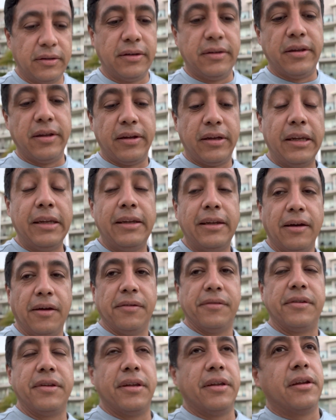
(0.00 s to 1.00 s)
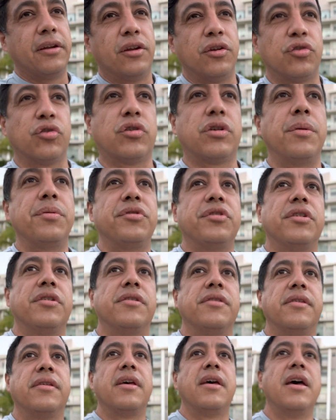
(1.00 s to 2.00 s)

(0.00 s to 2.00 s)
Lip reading: details in the descriptions